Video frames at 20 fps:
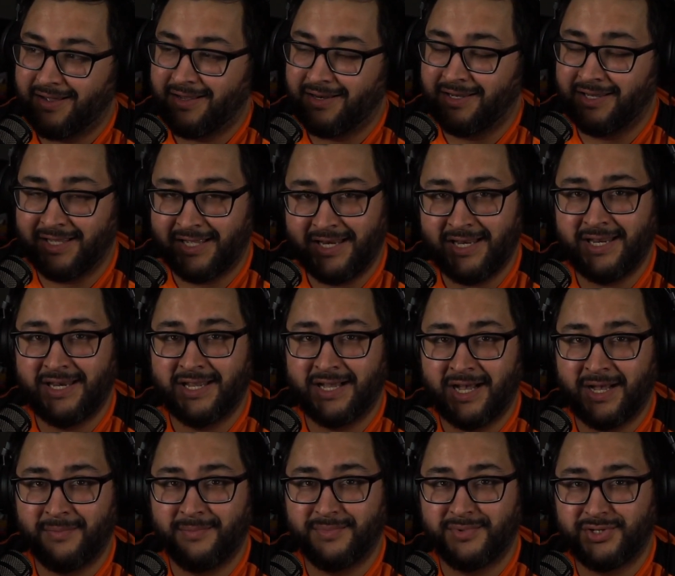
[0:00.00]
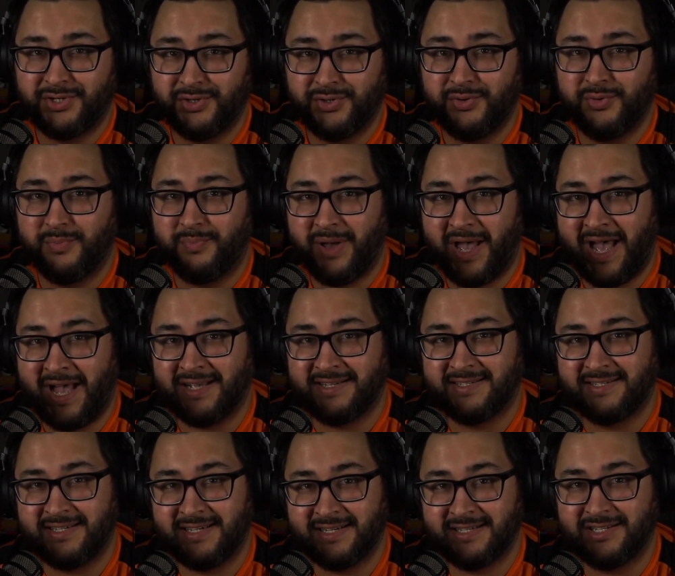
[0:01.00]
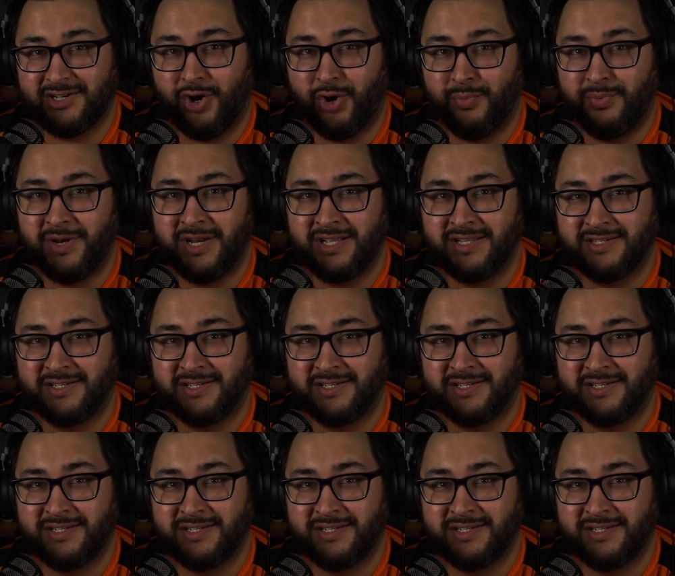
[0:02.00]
leading up to Pass 6 opening.